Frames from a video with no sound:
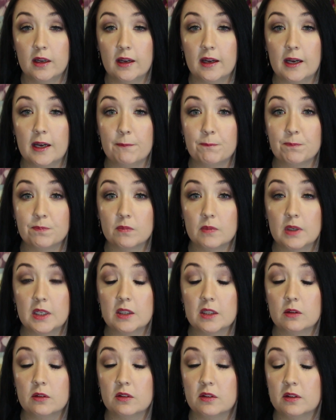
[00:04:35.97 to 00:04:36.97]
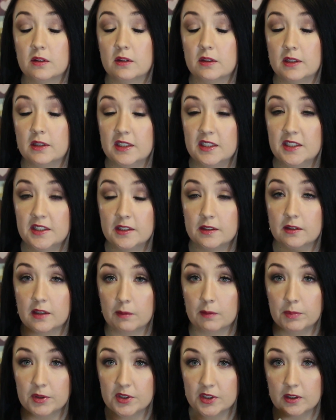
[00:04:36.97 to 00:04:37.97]

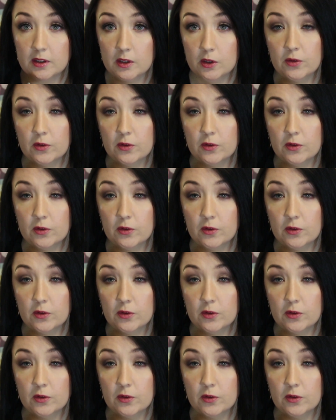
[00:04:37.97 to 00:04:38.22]
That particular